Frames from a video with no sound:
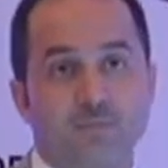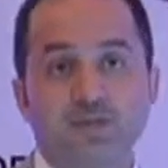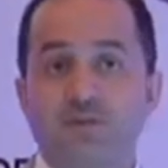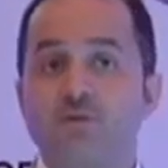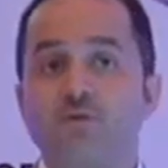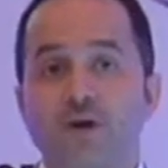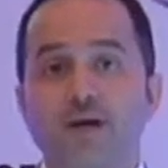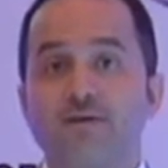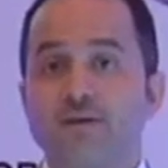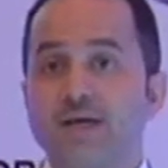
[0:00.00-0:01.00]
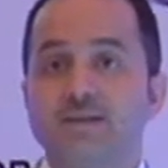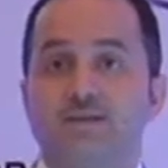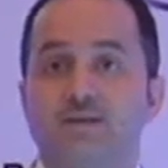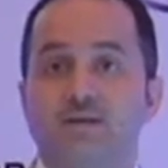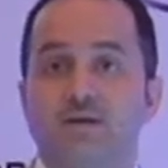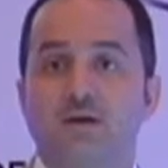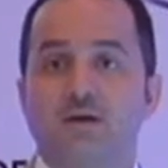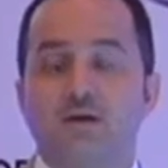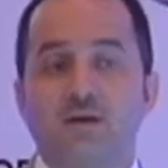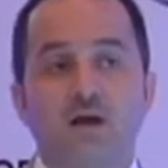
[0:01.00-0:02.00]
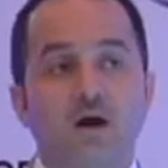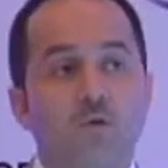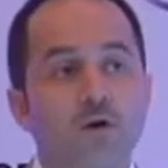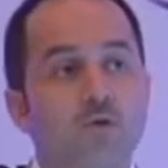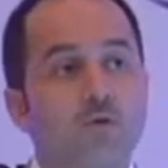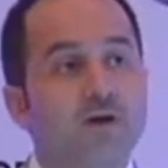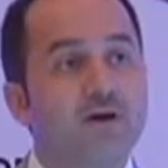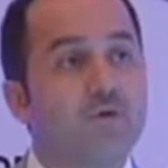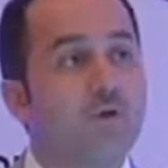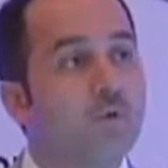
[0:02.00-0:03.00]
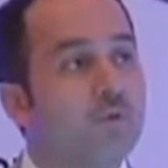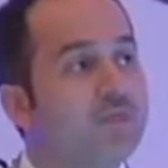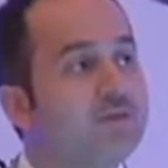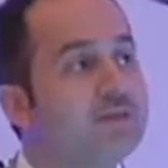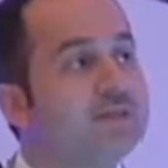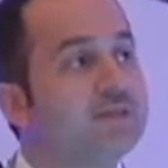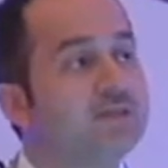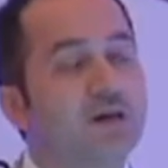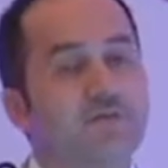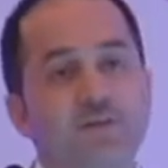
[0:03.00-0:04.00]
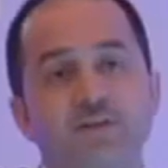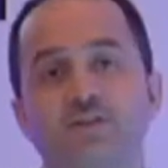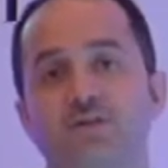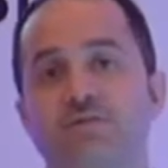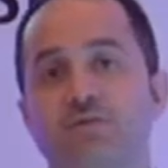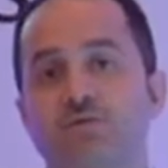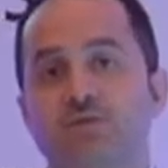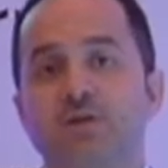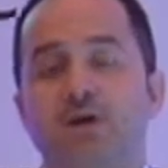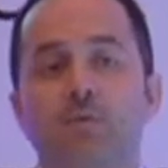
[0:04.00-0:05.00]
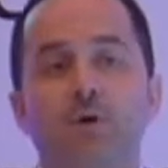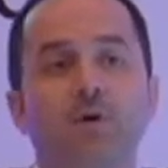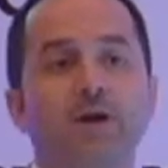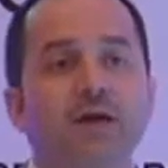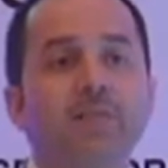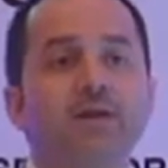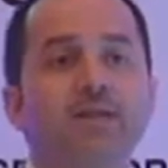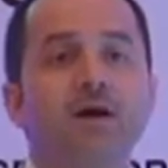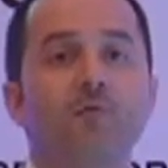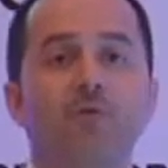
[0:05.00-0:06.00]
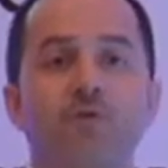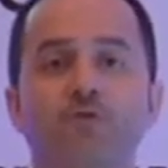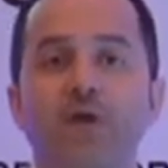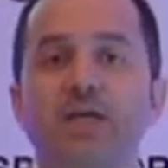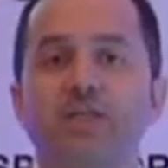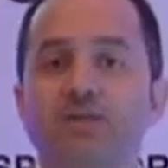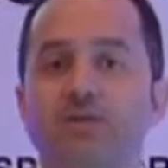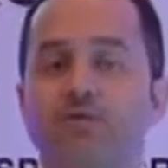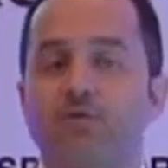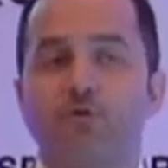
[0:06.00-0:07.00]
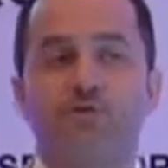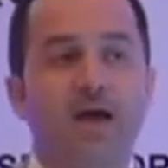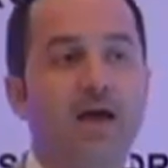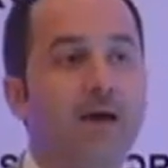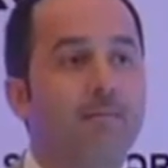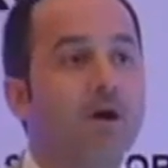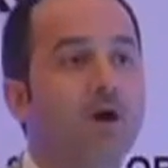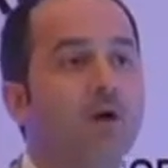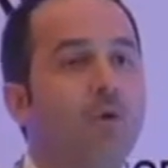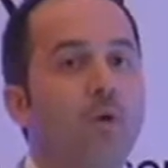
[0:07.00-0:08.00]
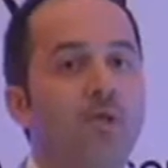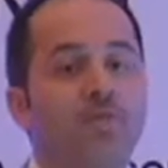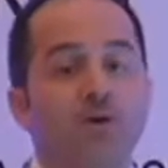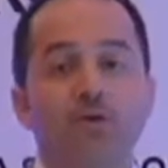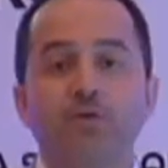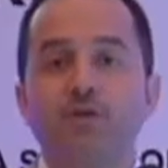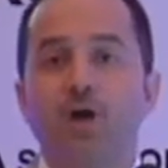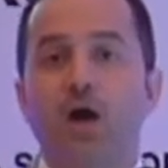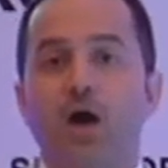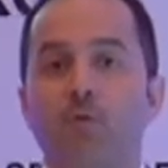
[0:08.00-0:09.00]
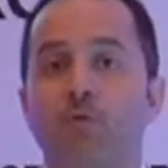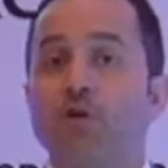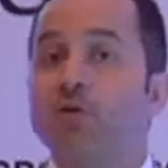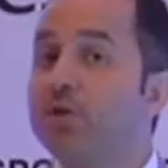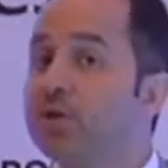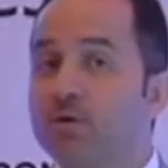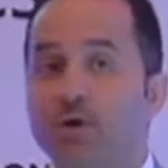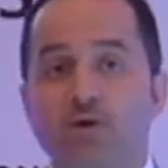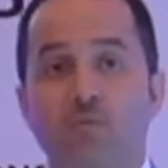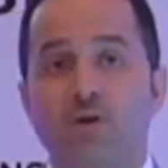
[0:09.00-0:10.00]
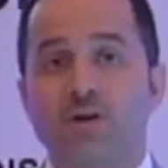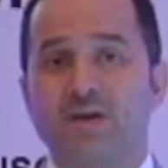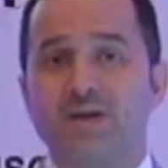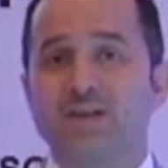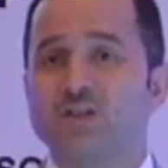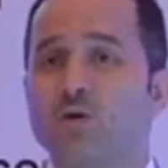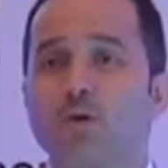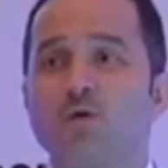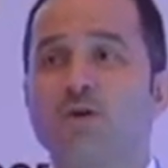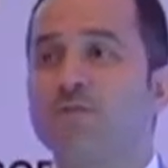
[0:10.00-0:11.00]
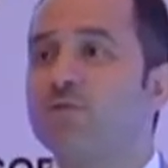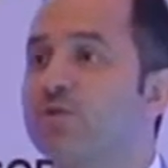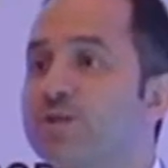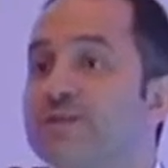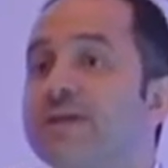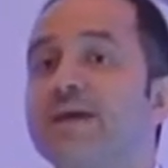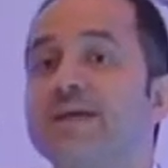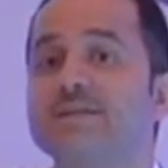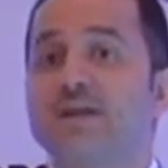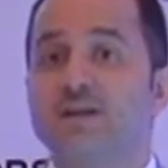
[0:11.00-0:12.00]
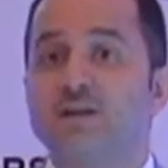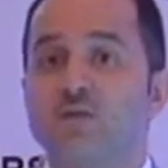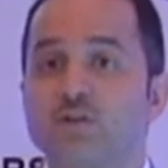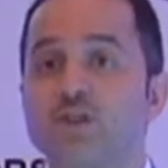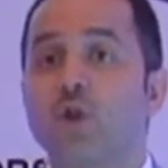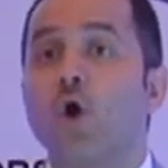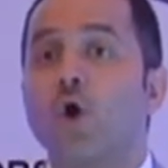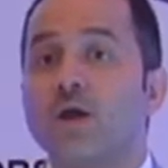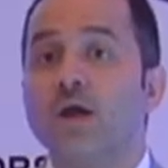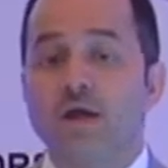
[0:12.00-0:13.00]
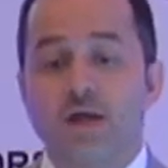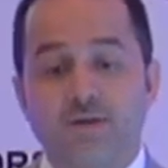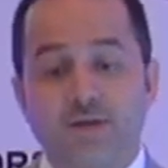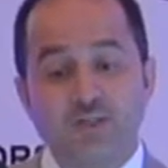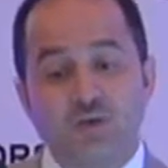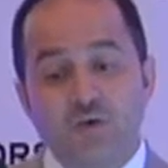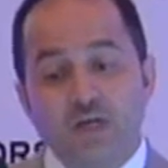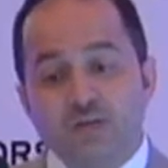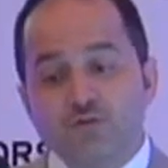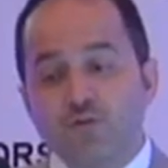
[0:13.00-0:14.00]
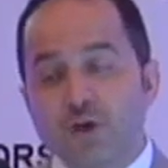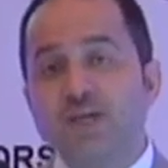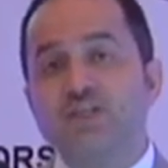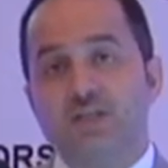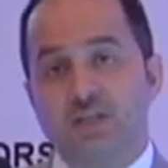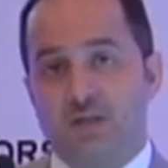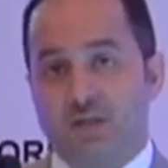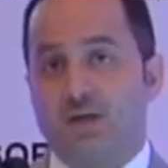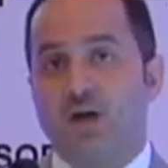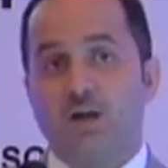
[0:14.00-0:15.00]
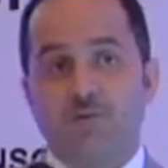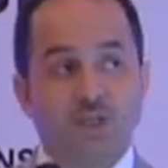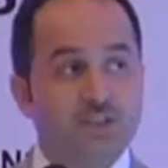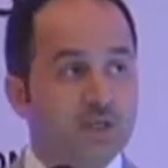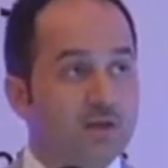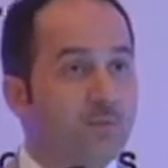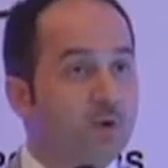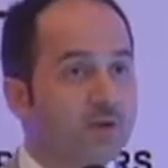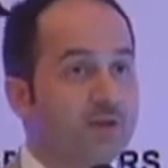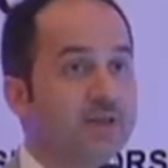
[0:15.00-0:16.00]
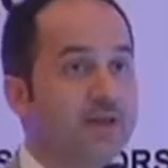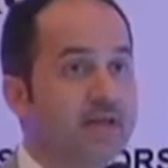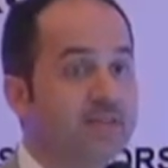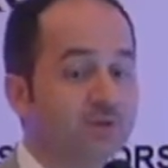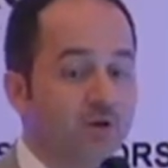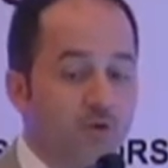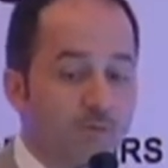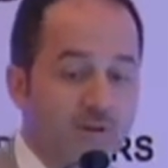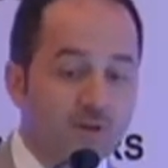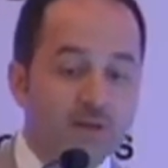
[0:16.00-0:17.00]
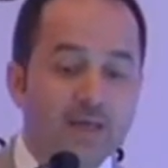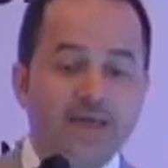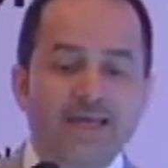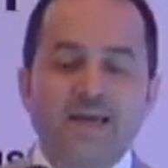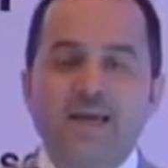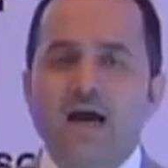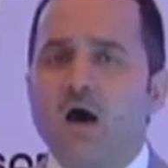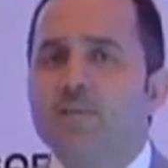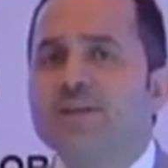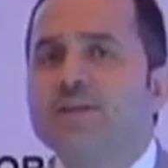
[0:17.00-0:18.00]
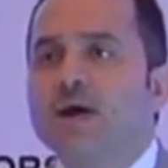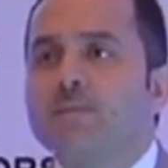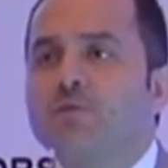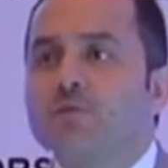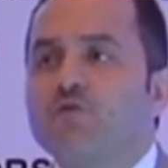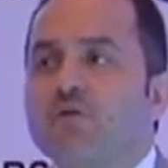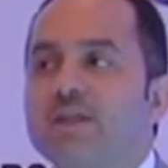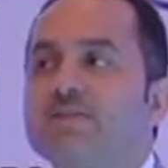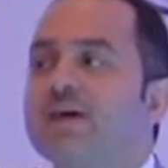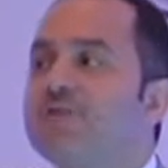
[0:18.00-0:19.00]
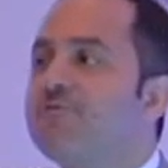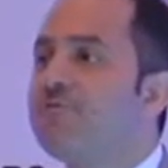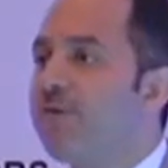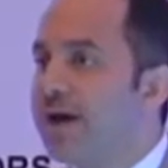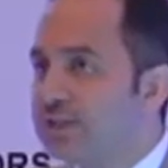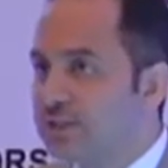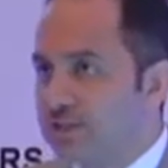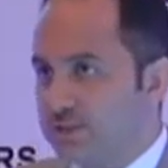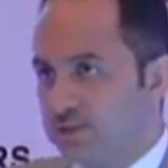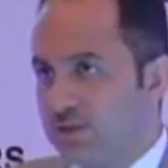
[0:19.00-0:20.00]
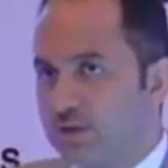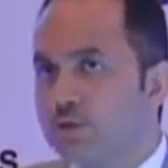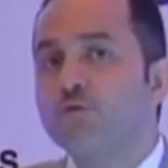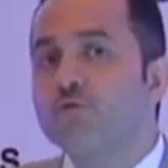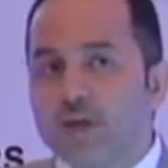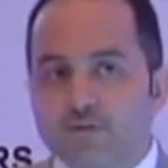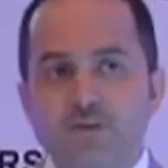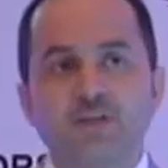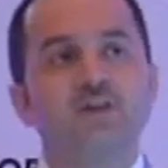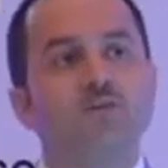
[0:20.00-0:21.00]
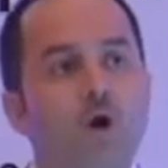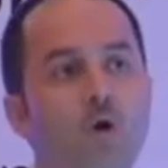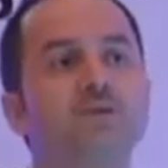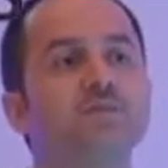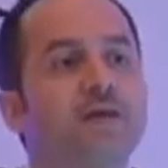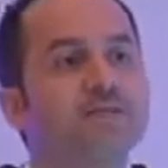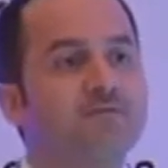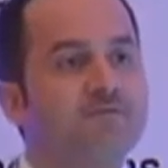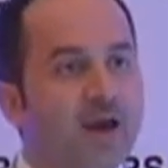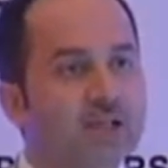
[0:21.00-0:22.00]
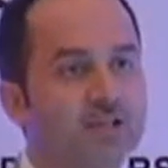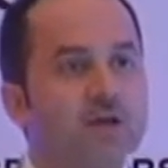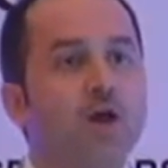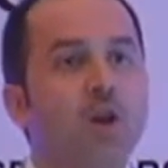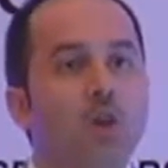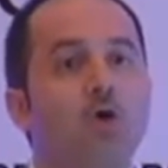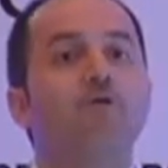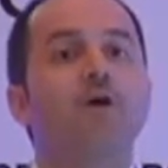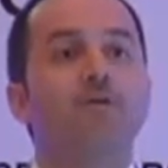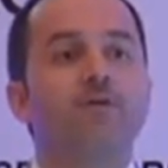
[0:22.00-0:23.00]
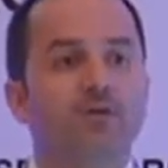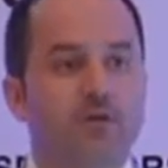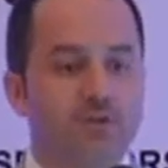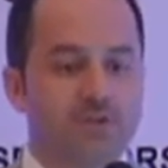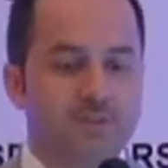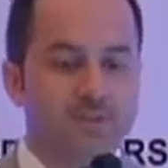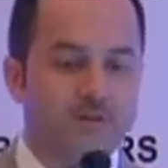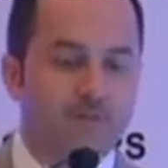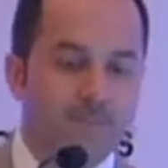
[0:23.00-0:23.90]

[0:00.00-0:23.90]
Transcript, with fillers: Is that correct? Yes. Now, we know with the, uh, with the recent kind of literature reviews, we, we are coming down with the duration for VAP, with the UTI, with the community acquired pneumonia. It's no longer the 14 days and, you know, this long uh, So duration, kind of, it's kind of important in antimicrobial. How many times we treat non-infectious you know, fever does not always mean infection. Look for other sources.